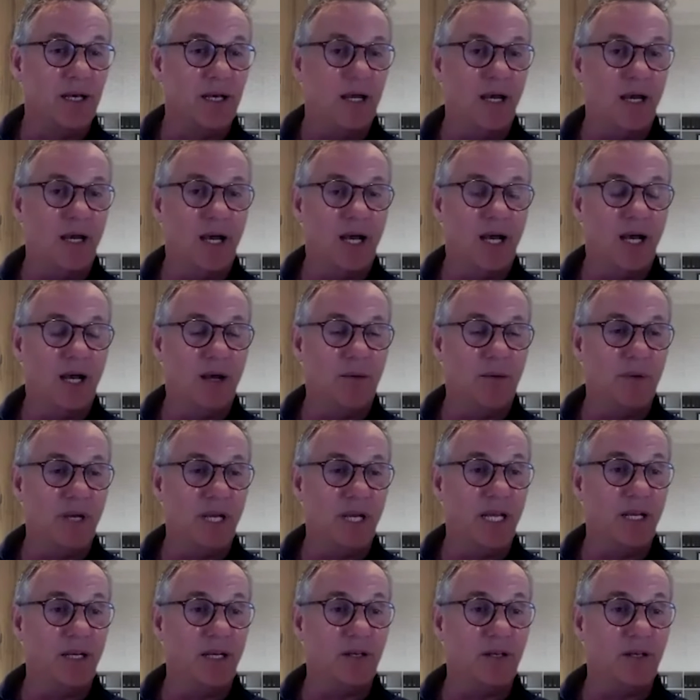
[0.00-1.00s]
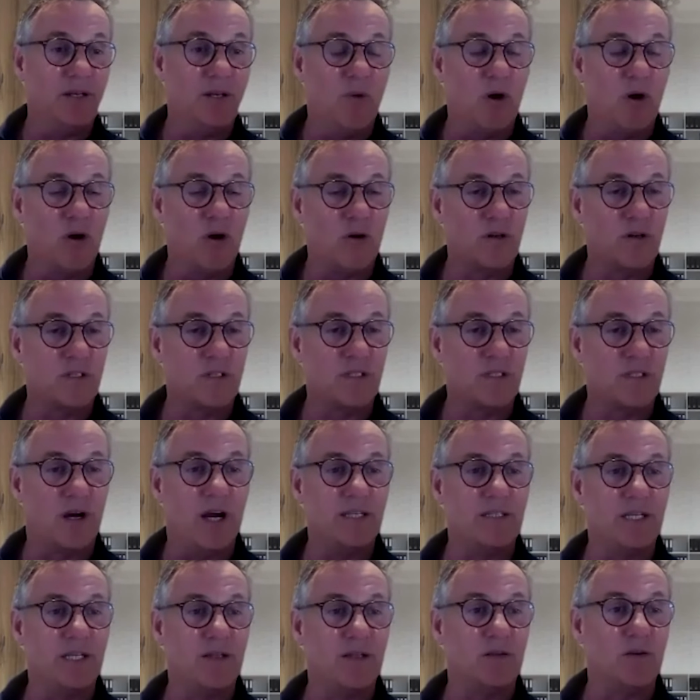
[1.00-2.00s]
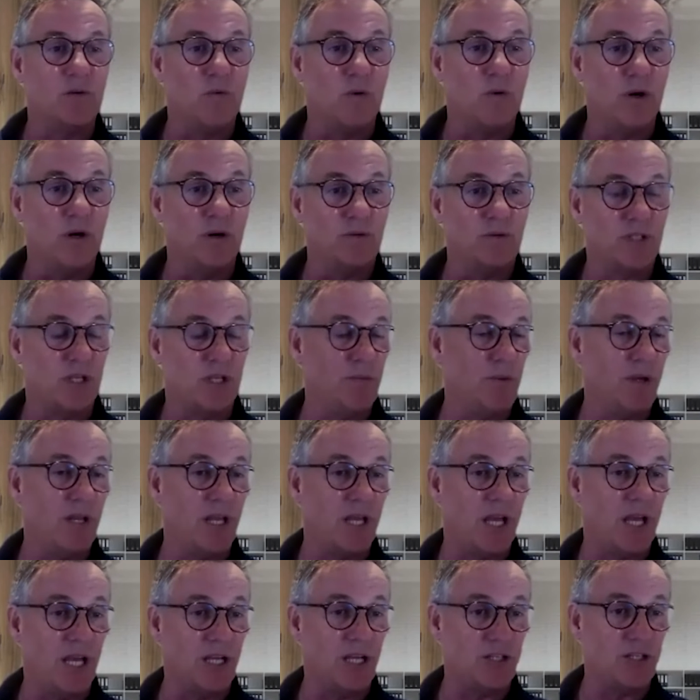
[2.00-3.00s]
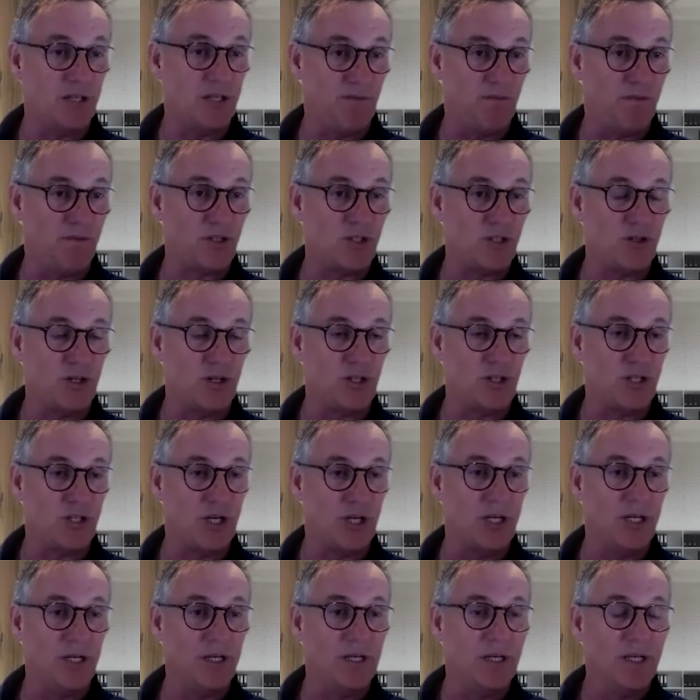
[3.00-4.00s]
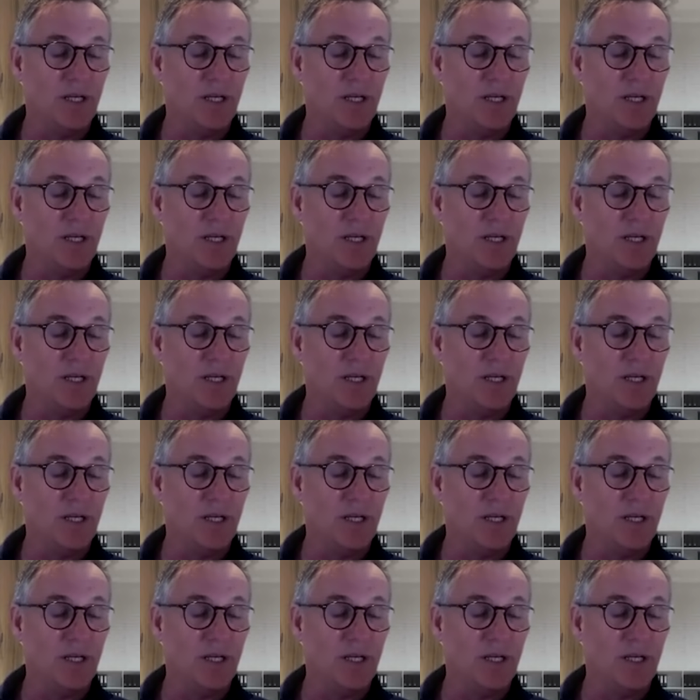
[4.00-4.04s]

um, in democratizing the world's communication infrastructure